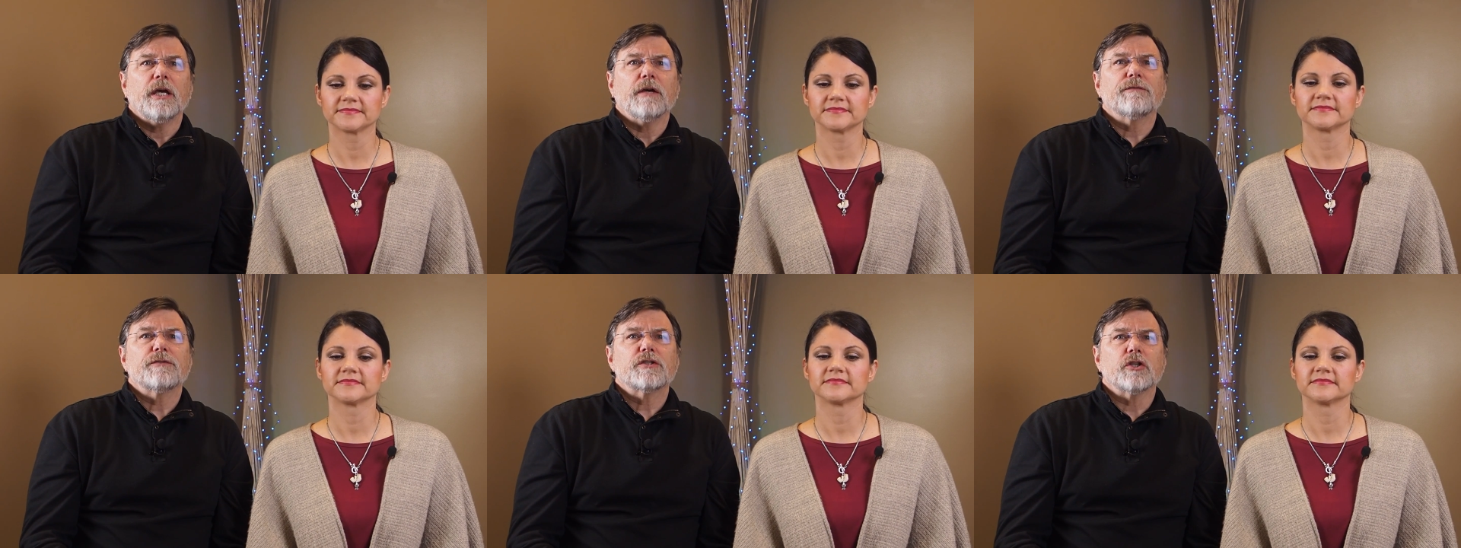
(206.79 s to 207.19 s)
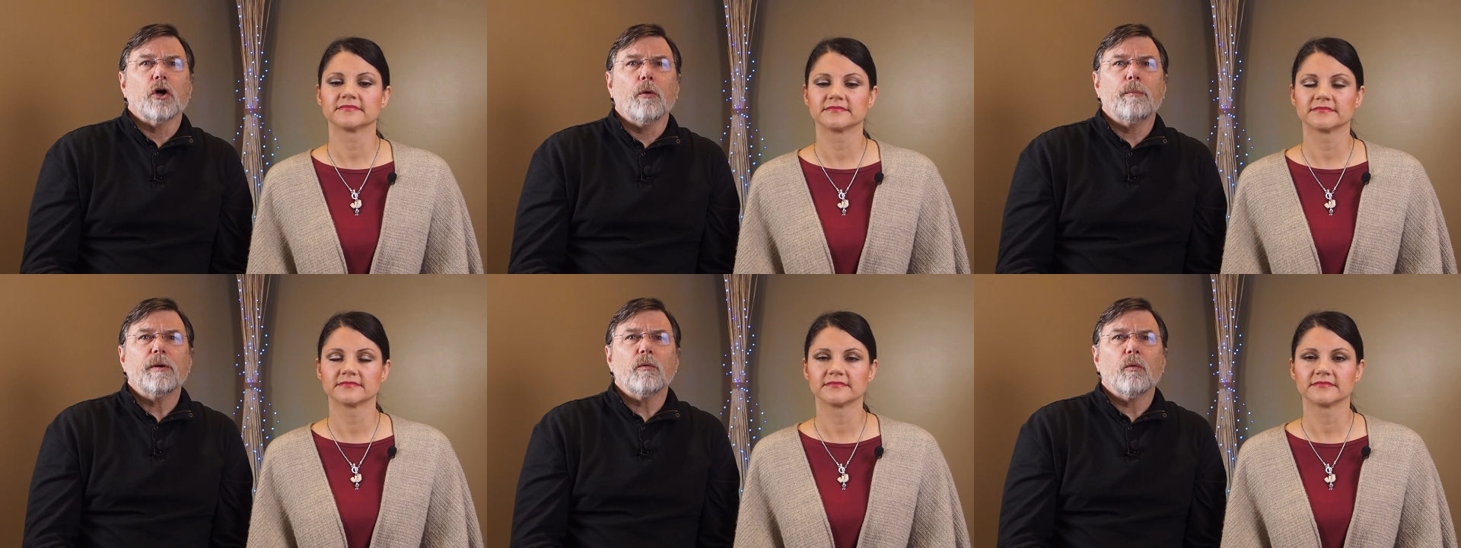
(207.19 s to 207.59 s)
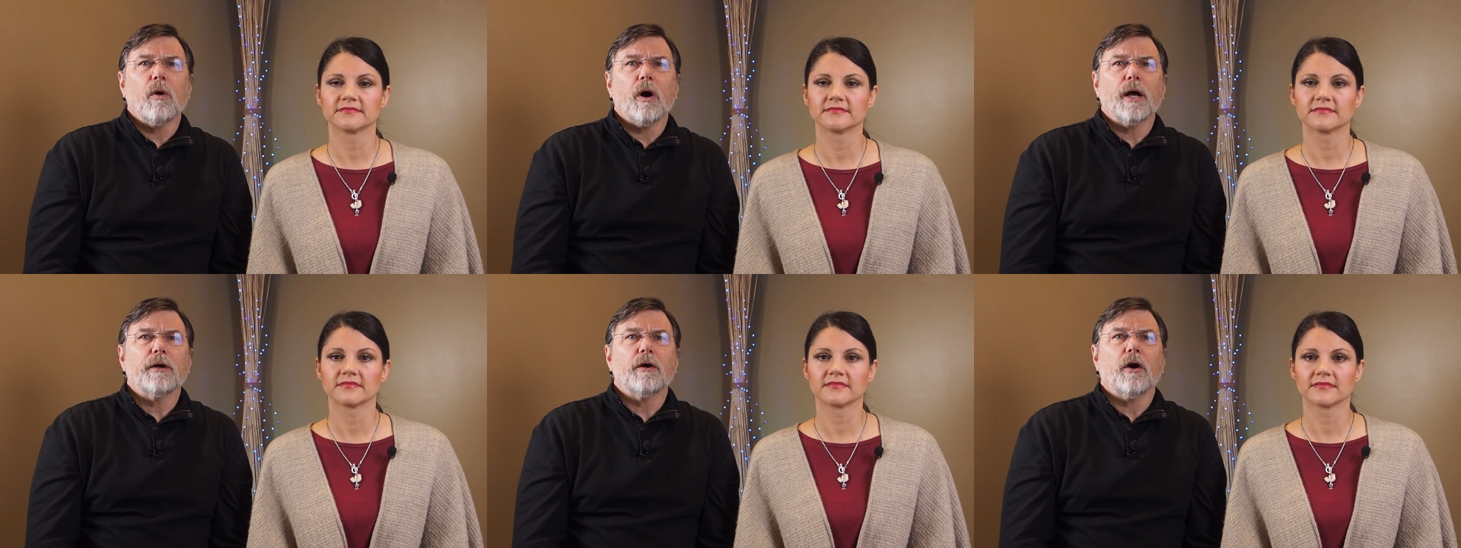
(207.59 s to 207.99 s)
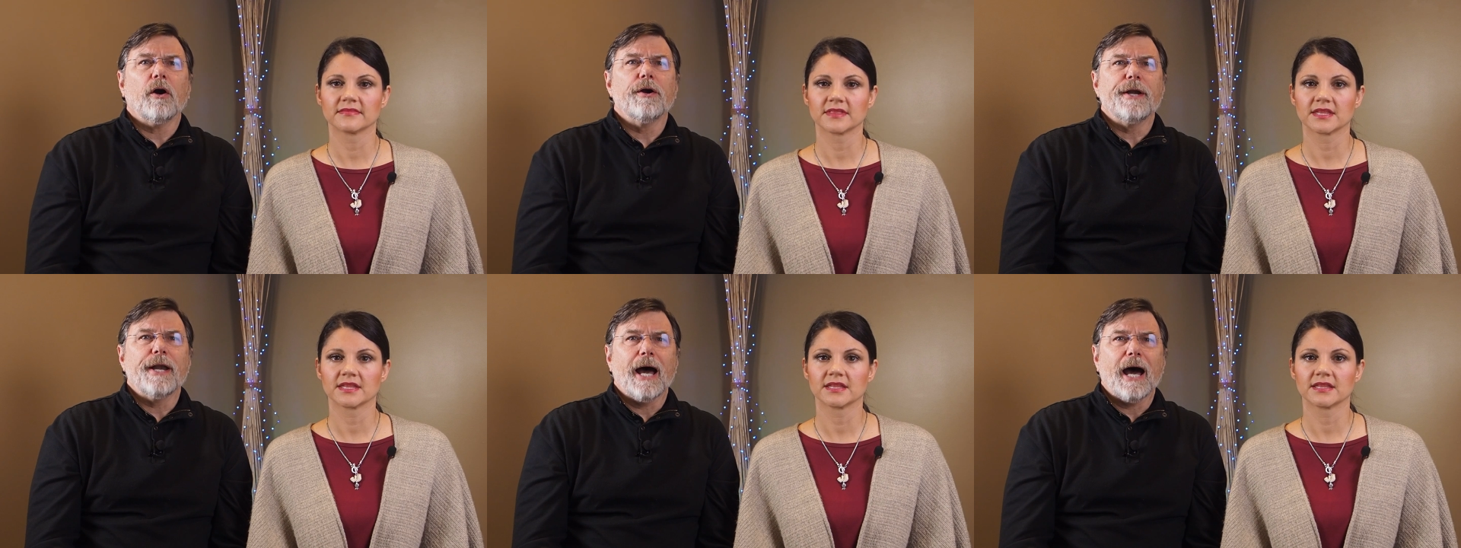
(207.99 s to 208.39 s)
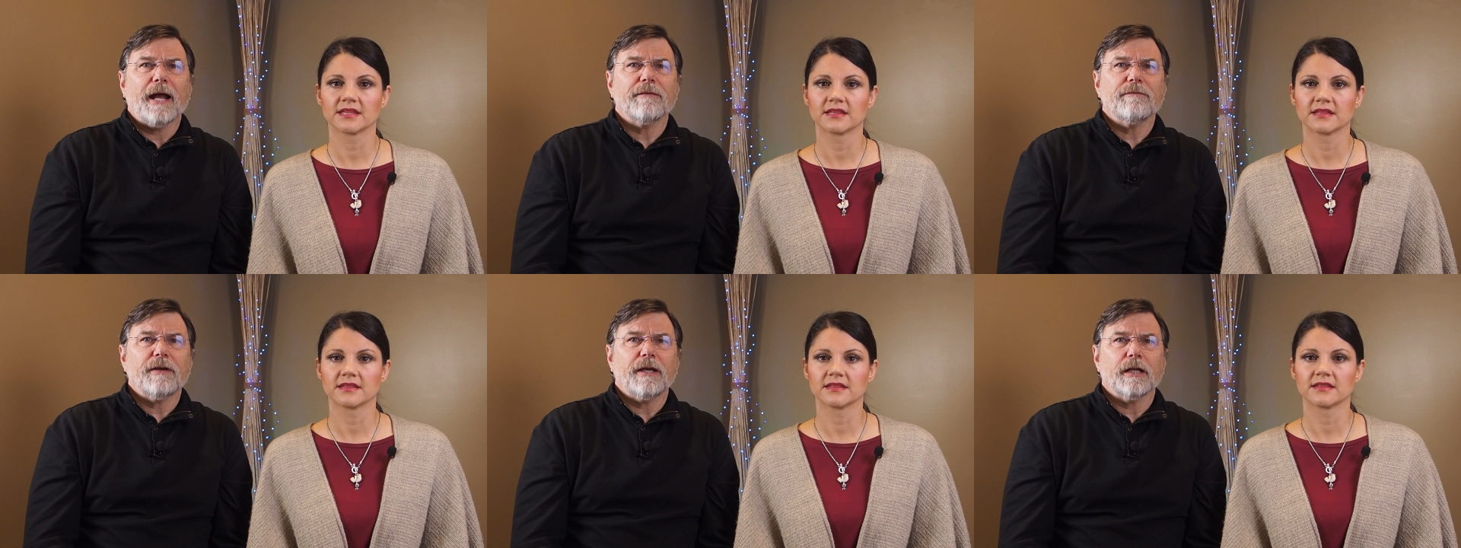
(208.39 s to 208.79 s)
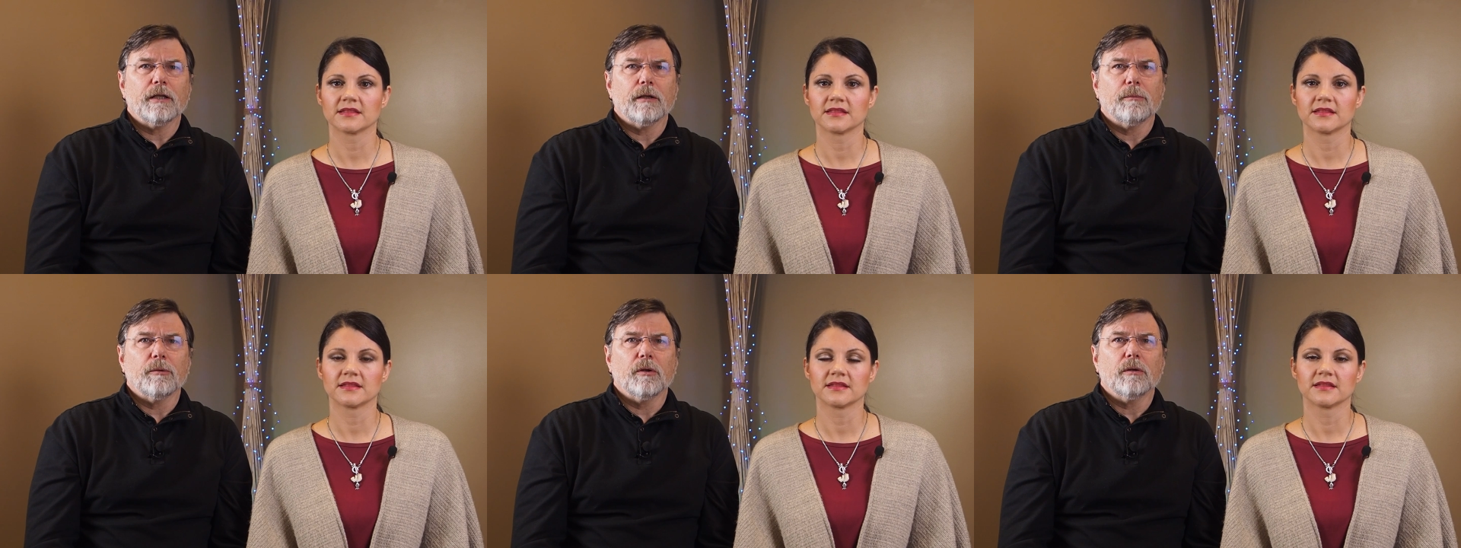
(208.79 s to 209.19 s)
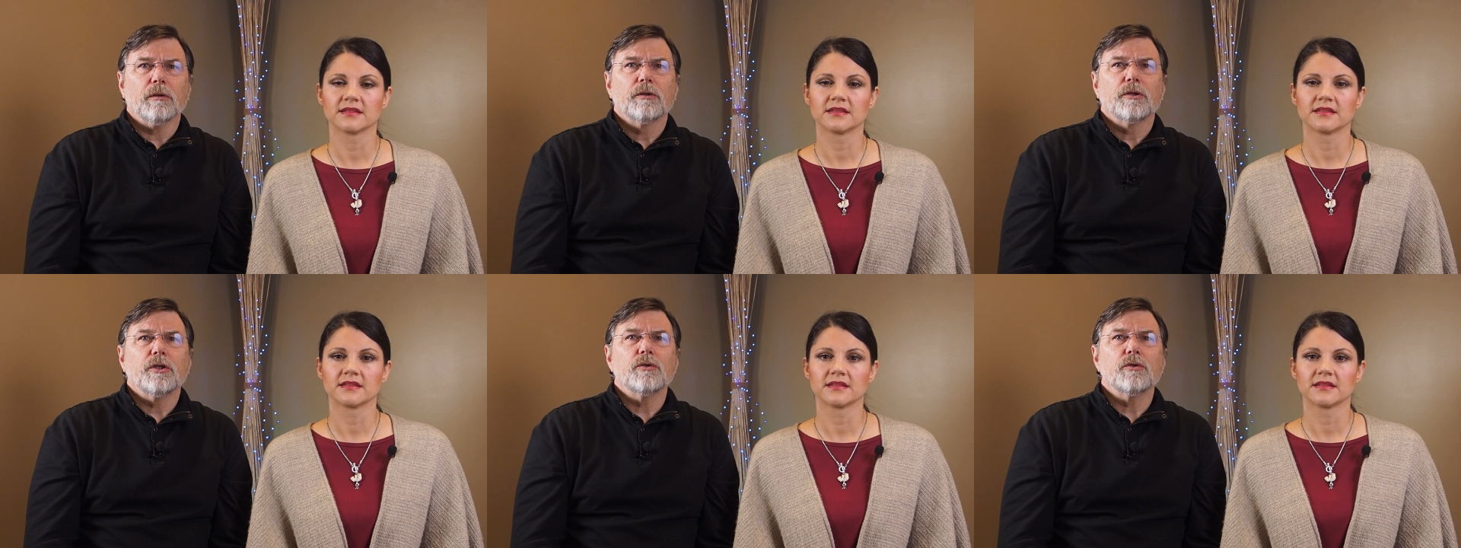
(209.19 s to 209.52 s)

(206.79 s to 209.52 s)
Speaker 1: If soap and water are not available,